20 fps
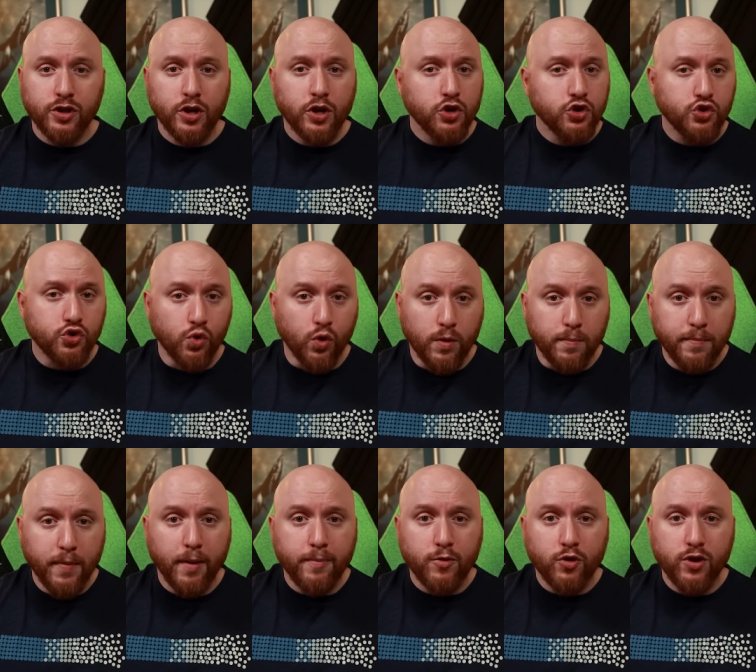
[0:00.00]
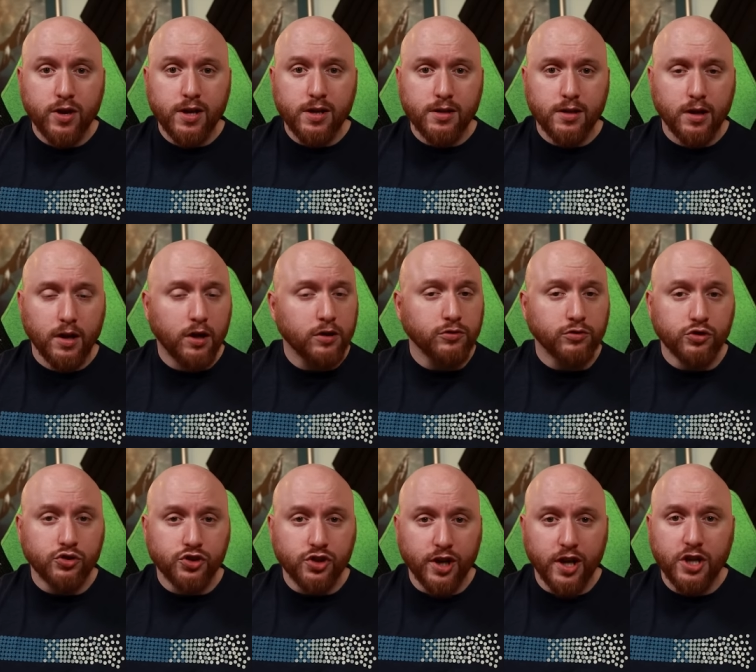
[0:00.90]
short memory,
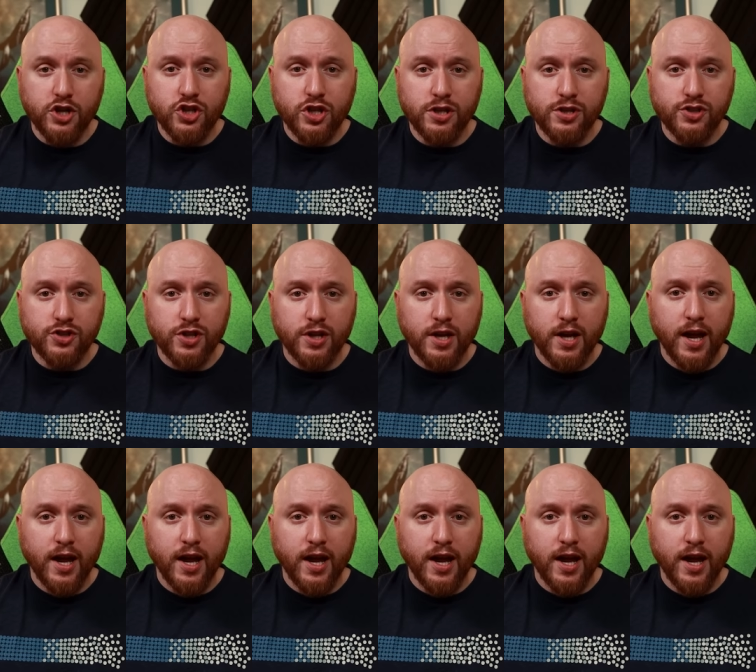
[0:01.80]
hallucinations,